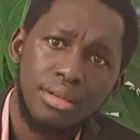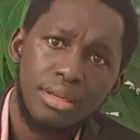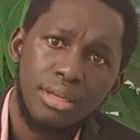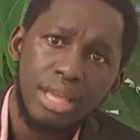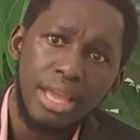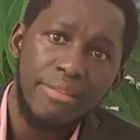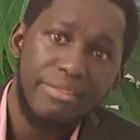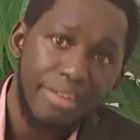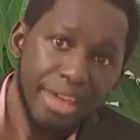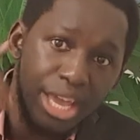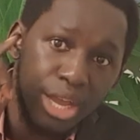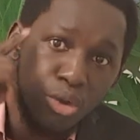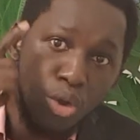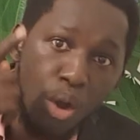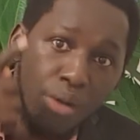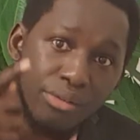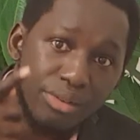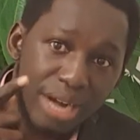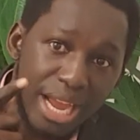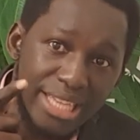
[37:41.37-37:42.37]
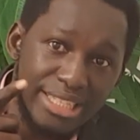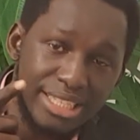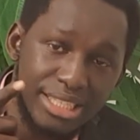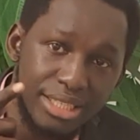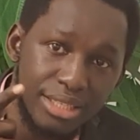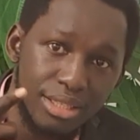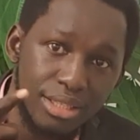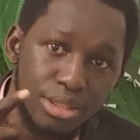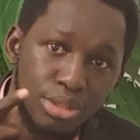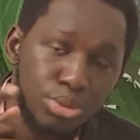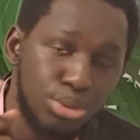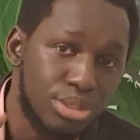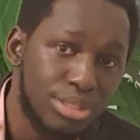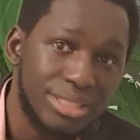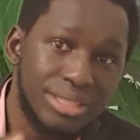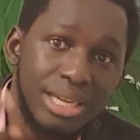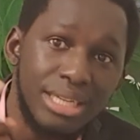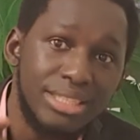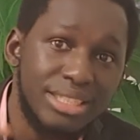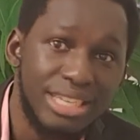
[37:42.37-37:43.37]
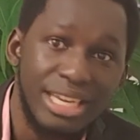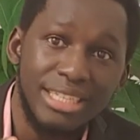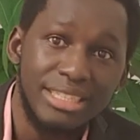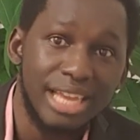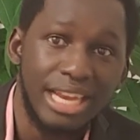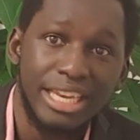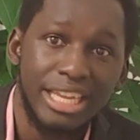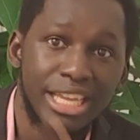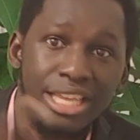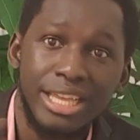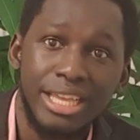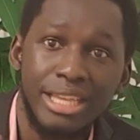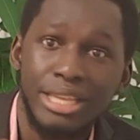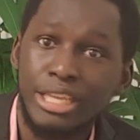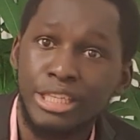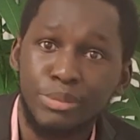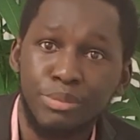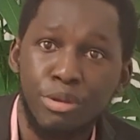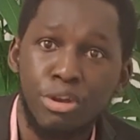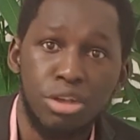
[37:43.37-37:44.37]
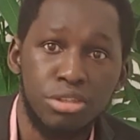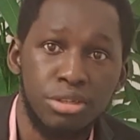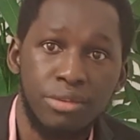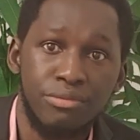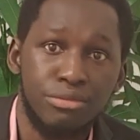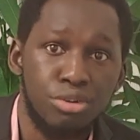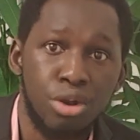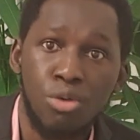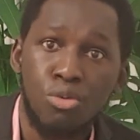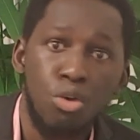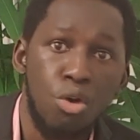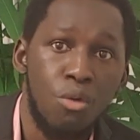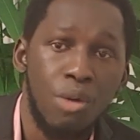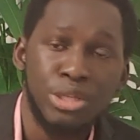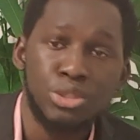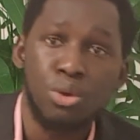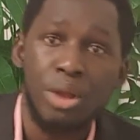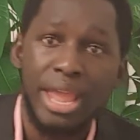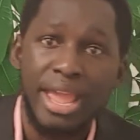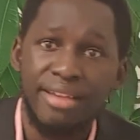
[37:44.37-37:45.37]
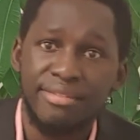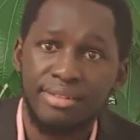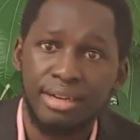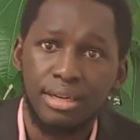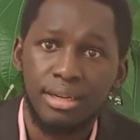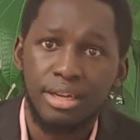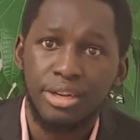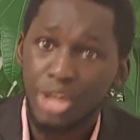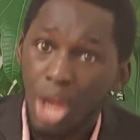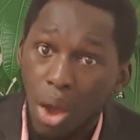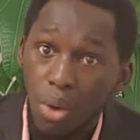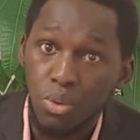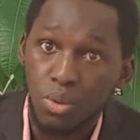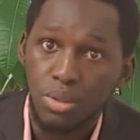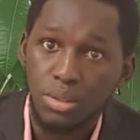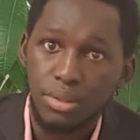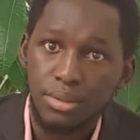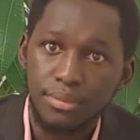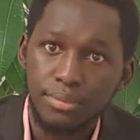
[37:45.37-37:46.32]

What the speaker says: If he go crazy, you still think that he is because of drug or whatsoever. No.